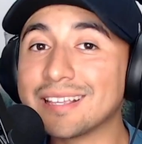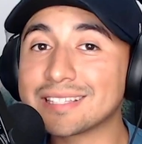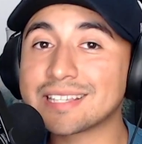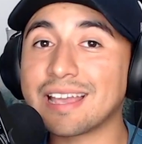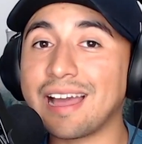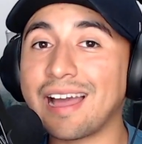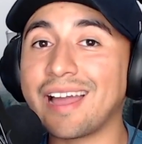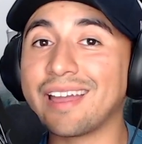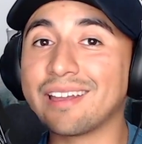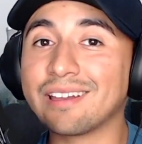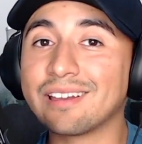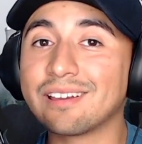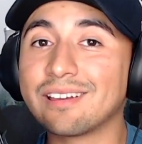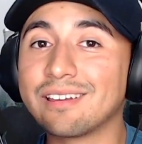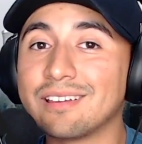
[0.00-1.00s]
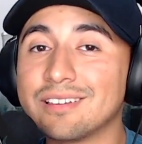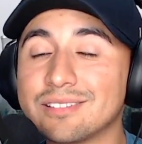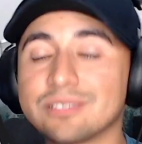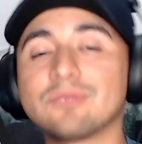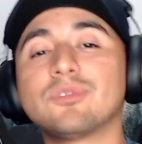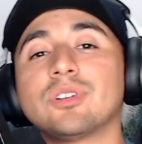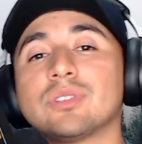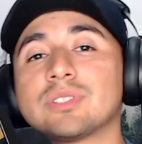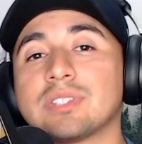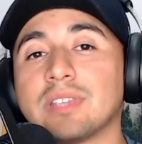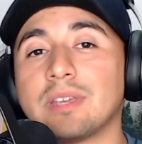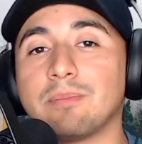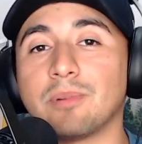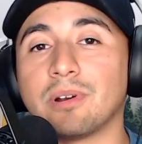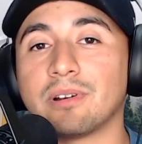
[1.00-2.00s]
guy is a real
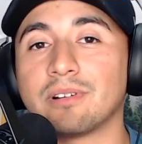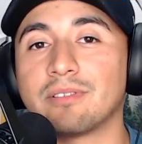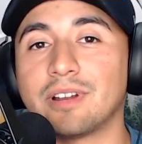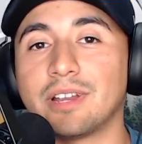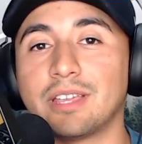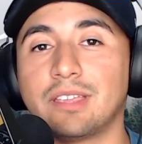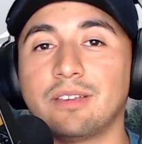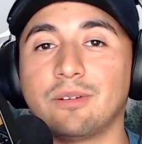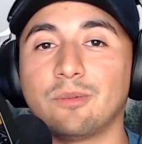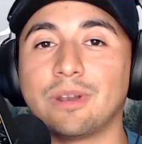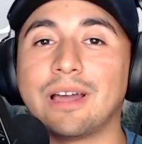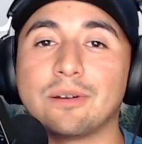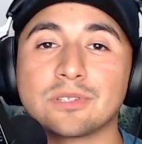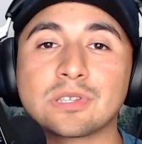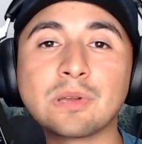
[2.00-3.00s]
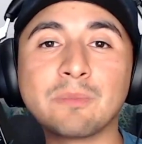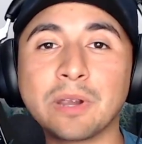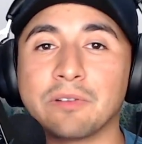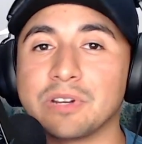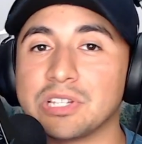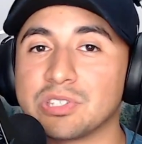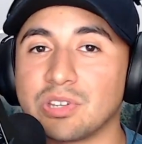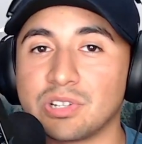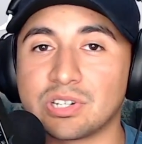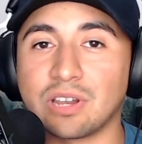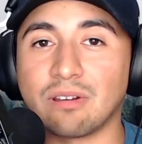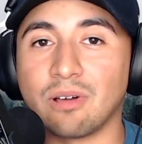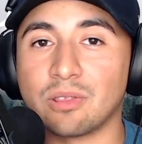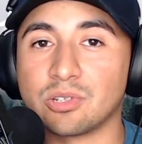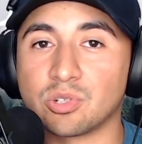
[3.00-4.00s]
sleeper right here. When I was doing my research on
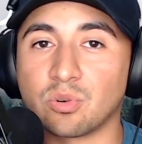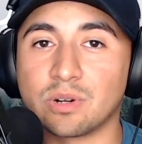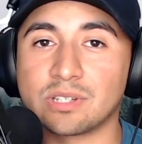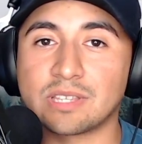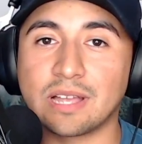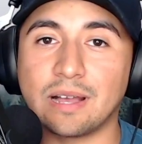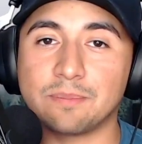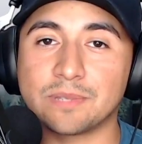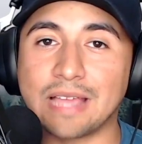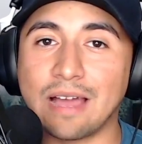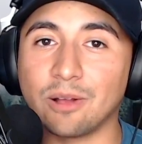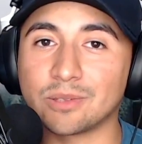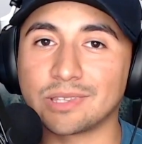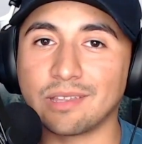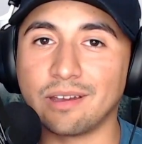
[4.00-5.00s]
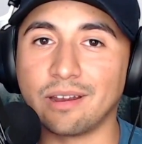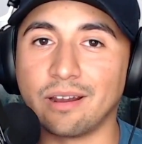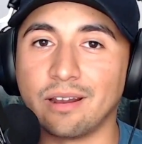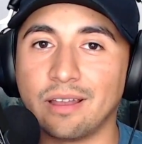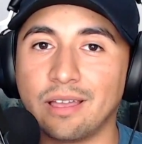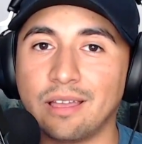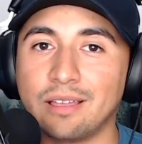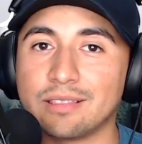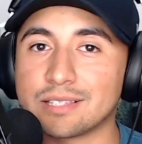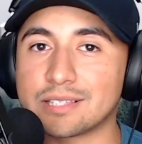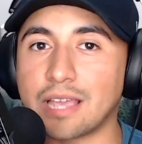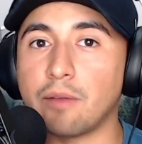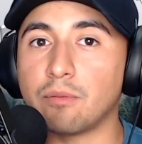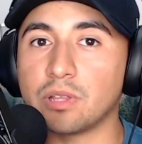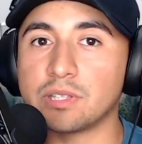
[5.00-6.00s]
all the shortstops out there, this
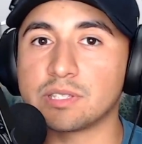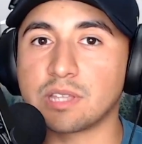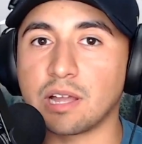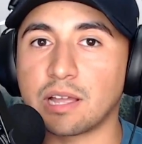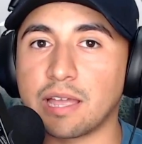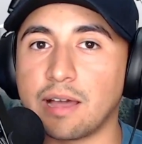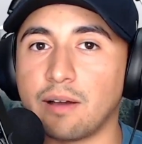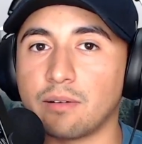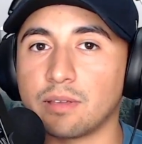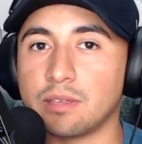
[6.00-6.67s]
guy really stuck out.